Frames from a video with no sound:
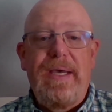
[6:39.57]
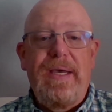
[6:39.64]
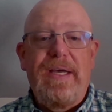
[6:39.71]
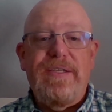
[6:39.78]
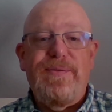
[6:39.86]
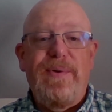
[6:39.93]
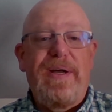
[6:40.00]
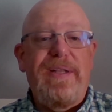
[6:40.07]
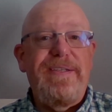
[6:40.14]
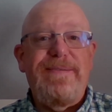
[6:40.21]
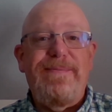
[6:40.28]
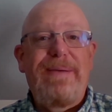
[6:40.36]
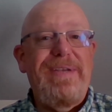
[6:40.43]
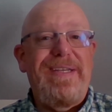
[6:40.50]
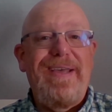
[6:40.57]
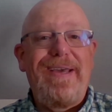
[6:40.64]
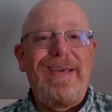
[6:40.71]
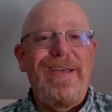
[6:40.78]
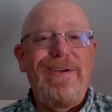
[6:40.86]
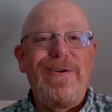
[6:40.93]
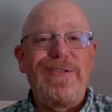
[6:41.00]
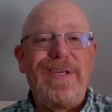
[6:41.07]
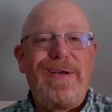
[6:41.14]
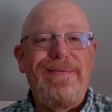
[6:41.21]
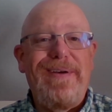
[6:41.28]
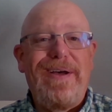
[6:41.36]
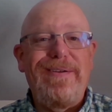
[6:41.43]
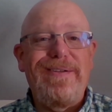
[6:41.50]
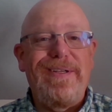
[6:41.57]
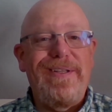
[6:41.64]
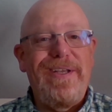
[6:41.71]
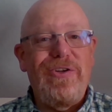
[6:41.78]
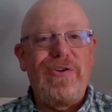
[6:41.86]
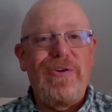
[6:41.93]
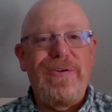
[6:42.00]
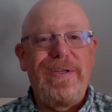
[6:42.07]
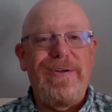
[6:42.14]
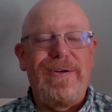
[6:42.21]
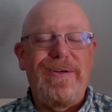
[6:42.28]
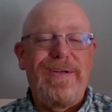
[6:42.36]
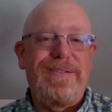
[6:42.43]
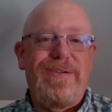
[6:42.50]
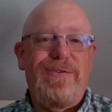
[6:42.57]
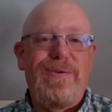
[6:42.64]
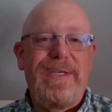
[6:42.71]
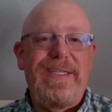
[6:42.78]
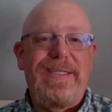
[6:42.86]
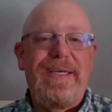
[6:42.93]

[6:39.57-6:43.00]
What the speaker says: as well as maybe taking yourself out to lunch or dinner as a treat.